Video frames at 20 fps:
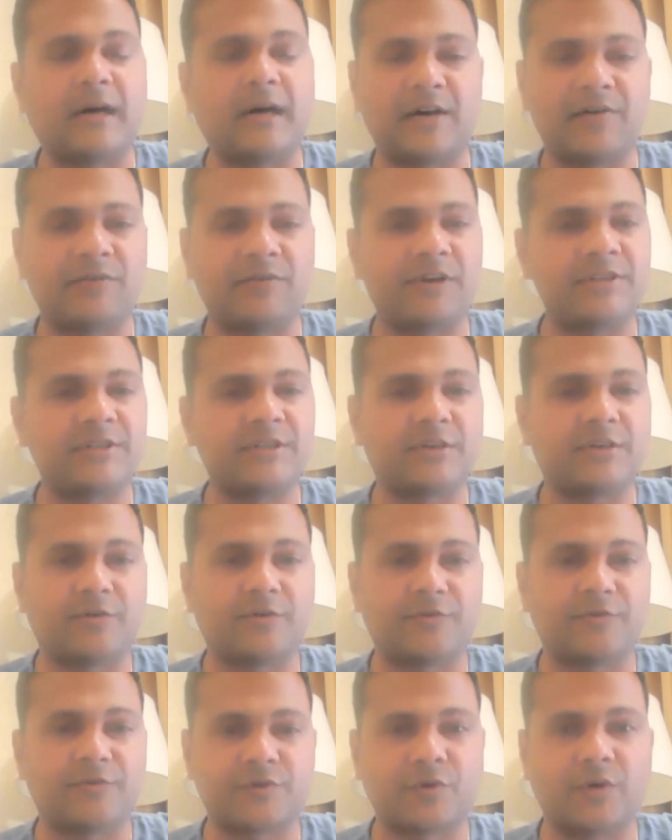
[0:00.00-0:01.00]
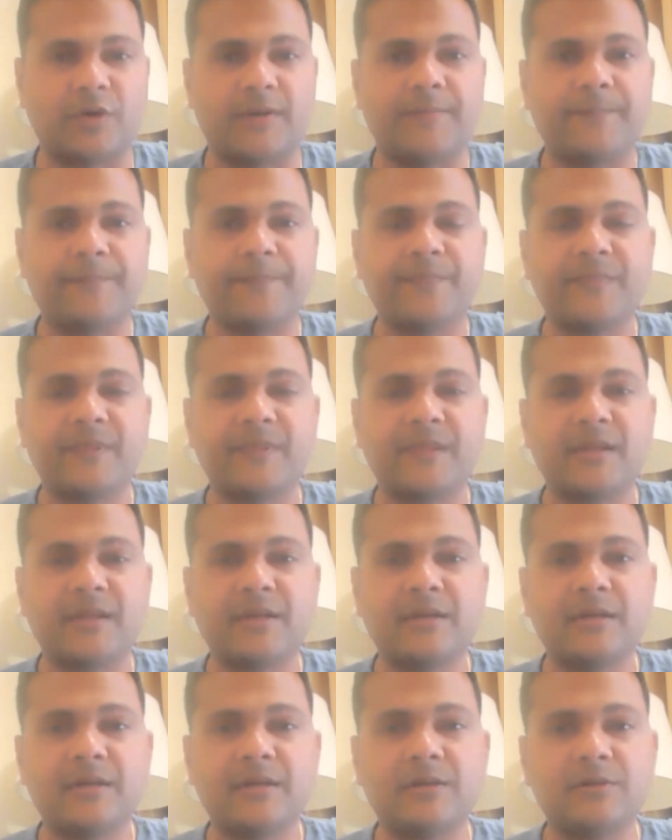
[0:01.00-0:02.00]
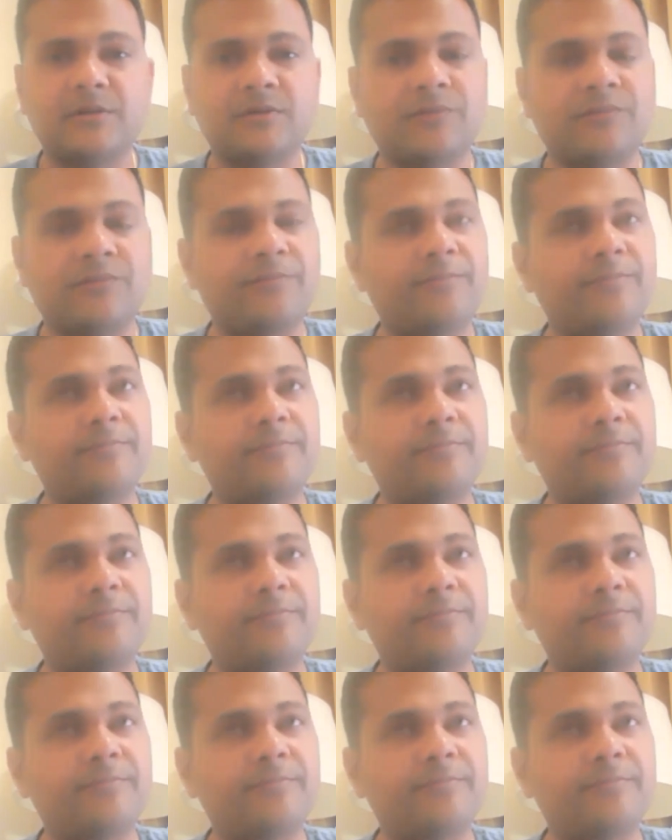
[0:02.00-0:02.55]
her version of story. So